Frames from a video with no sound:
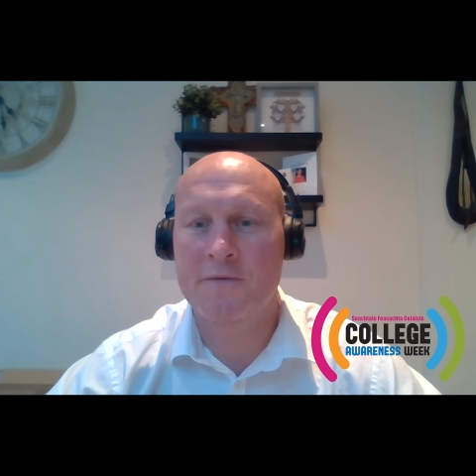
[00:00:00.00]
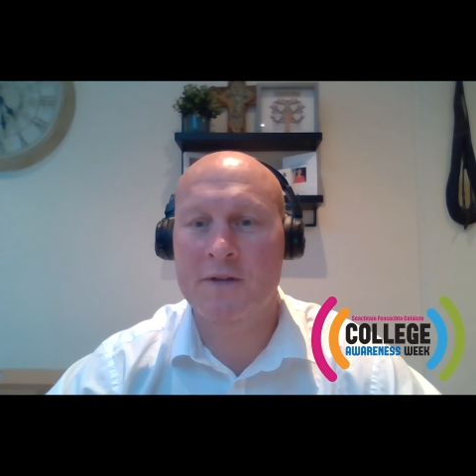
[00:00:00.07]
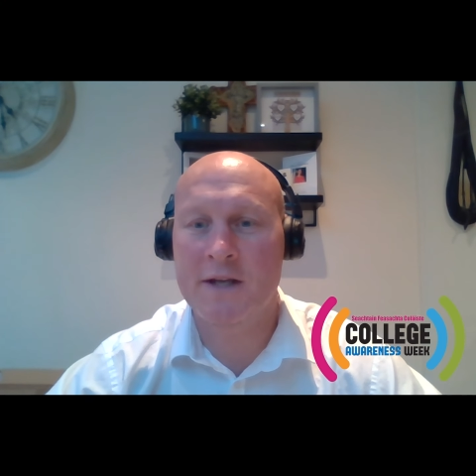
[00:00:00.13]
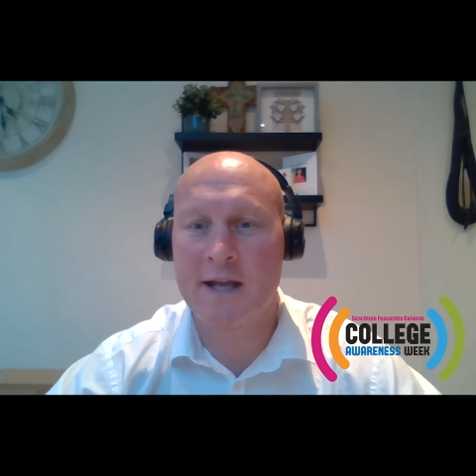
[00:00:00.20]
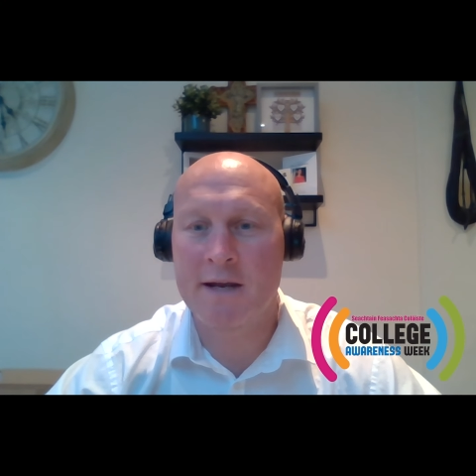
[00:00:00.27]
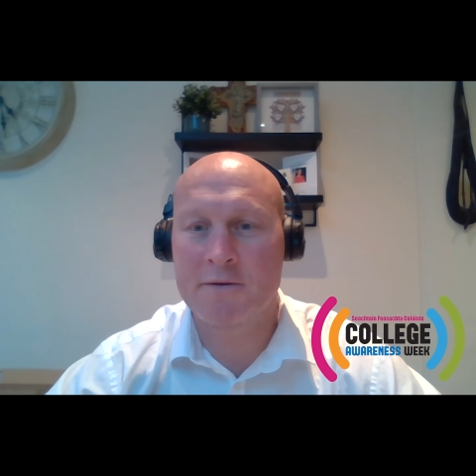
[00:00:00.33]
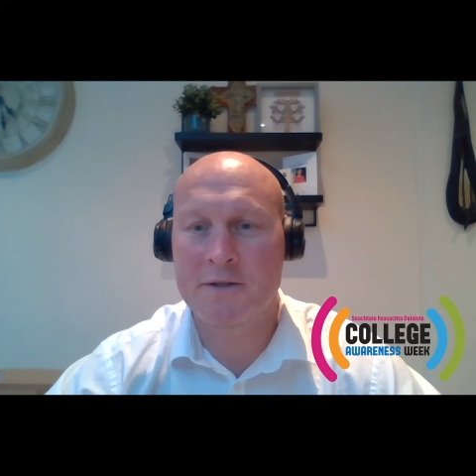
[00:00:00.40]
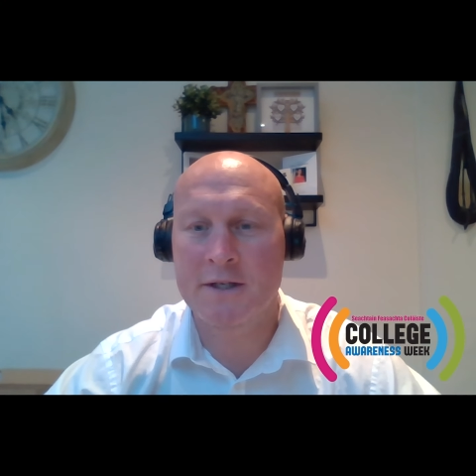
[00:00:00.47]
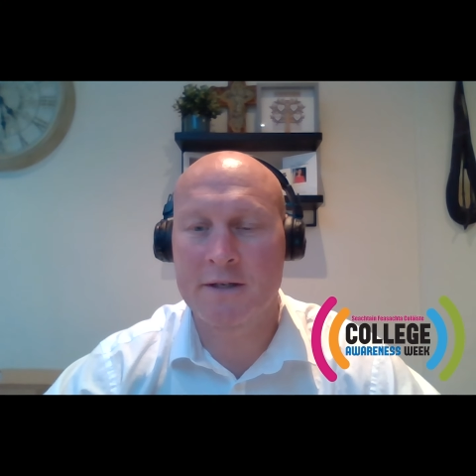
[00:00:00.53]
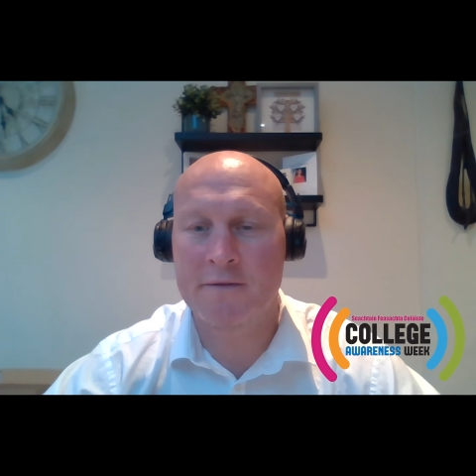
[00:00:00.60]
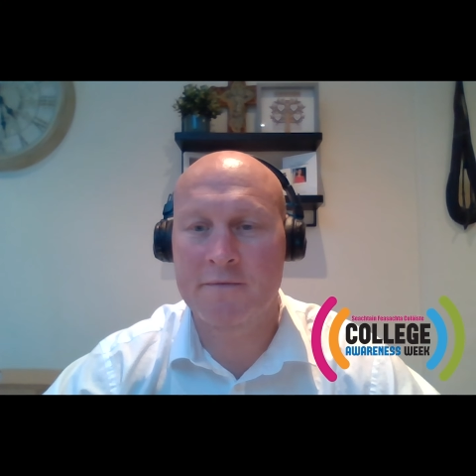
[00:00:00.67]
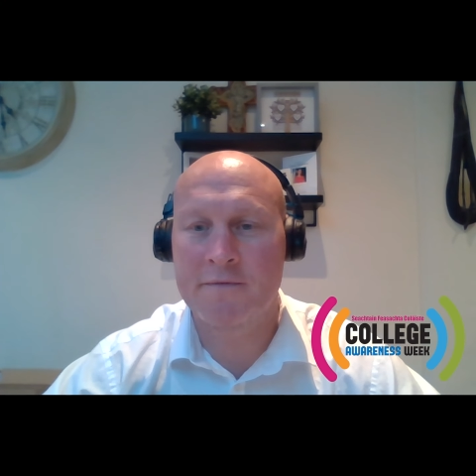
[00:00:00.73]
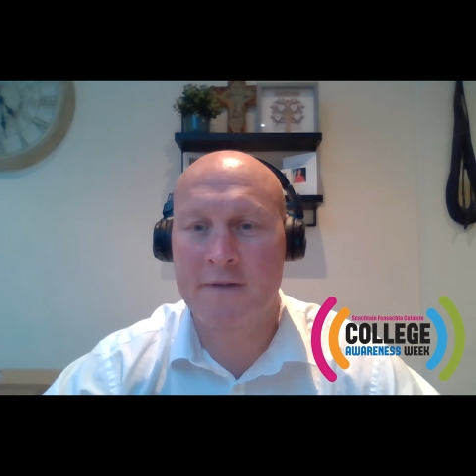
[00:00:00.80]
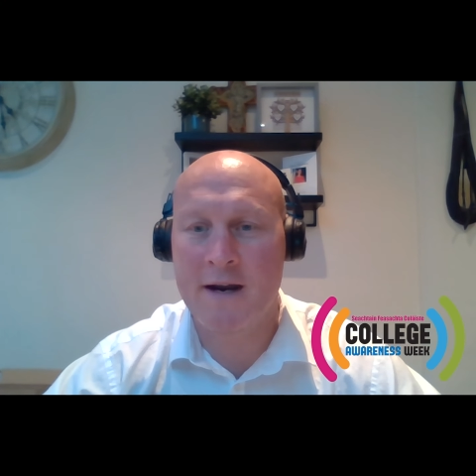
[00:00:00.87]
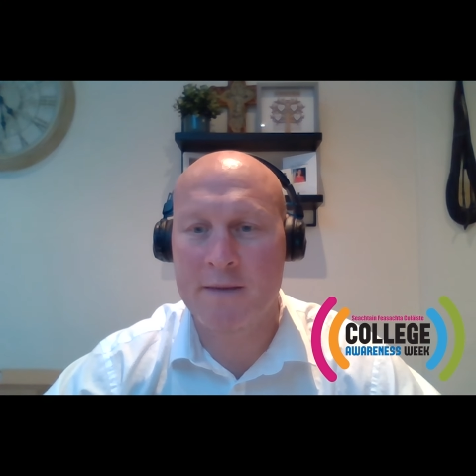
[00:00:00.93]
over the counter
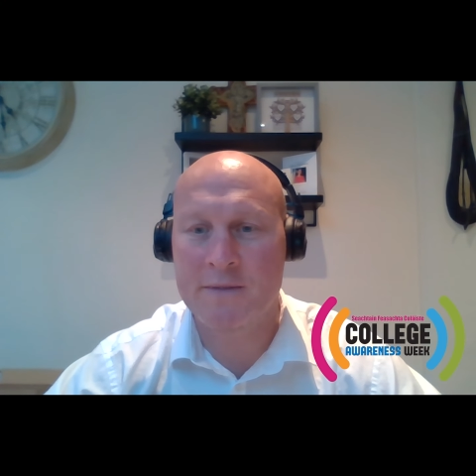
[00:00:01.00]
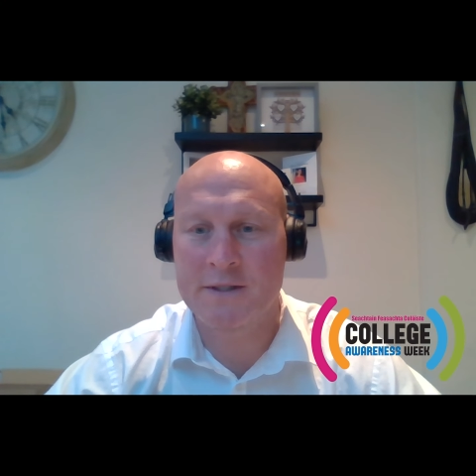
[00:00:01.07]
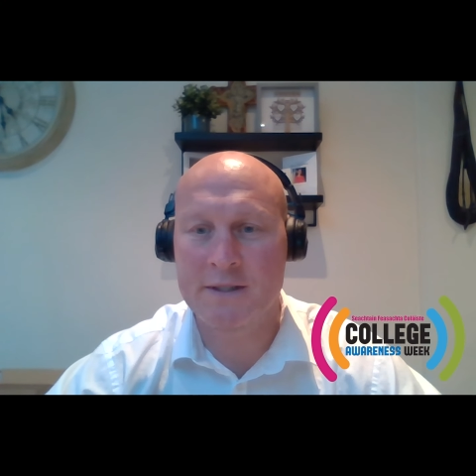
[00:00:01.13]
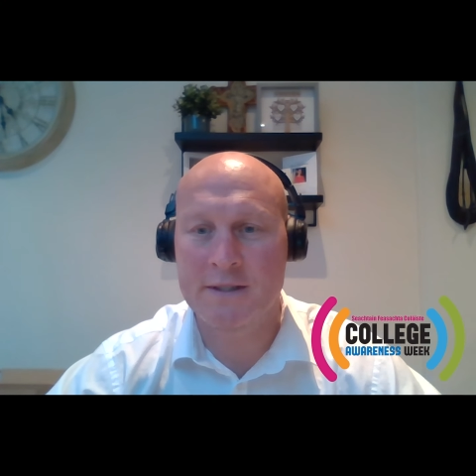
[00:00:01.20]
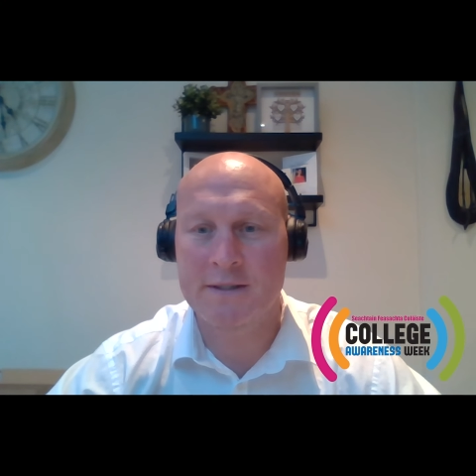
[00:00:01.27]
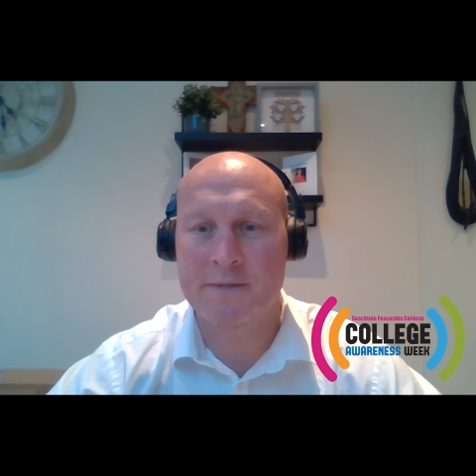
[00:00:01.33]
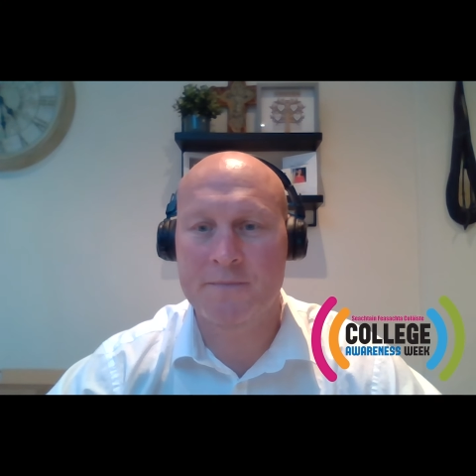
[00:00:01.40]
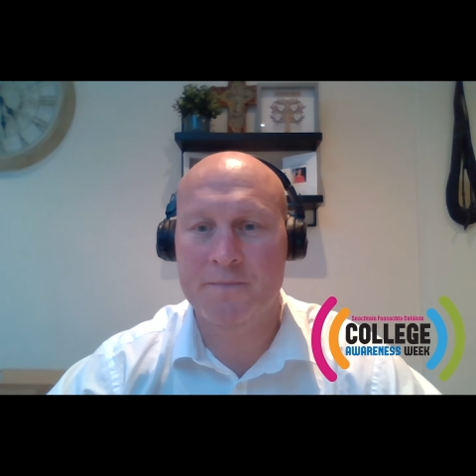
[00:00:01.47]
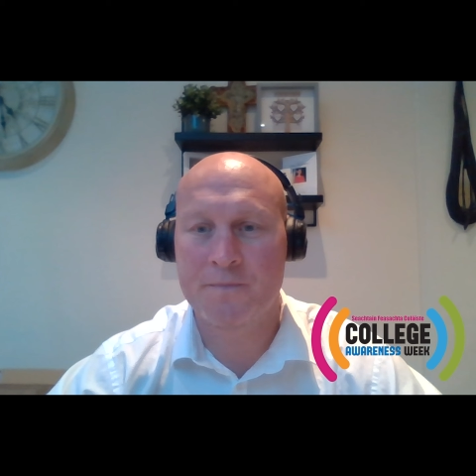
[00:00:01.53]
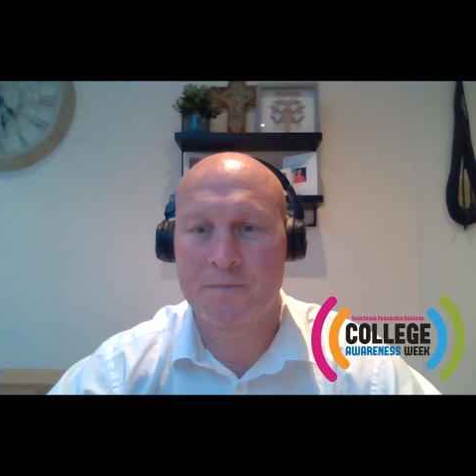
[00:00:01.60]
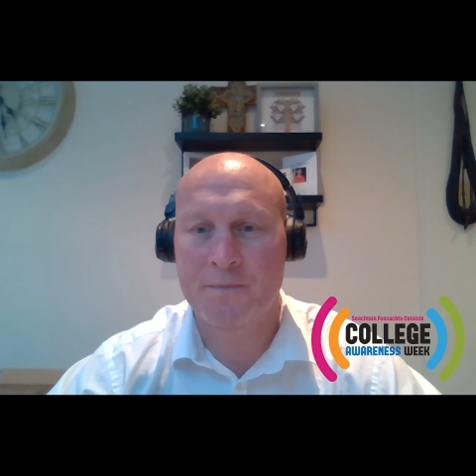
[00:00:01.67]
in pharmacies.